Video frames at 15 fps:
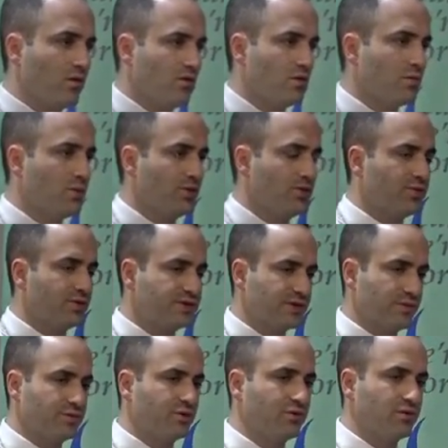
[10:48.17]
hormone
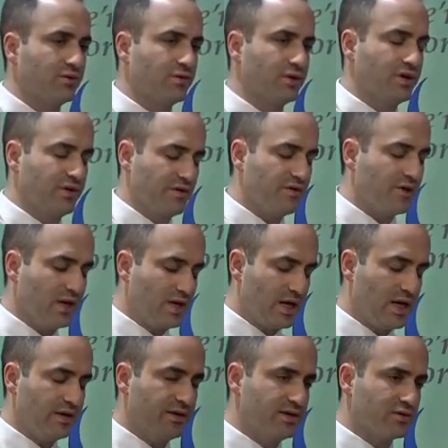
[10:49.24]
receptor, it, and it
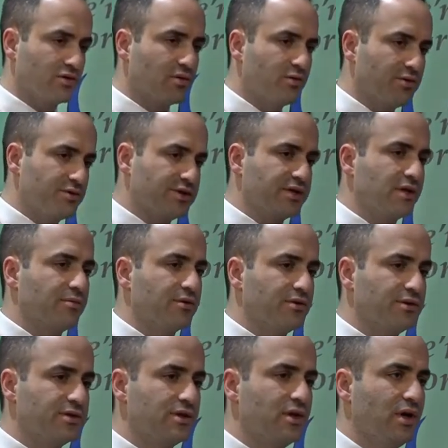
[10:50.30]
had these hormone
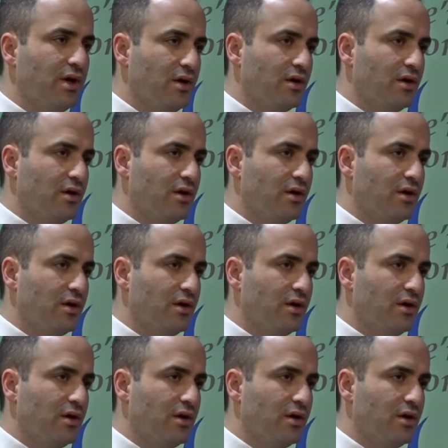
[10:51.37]
receptors,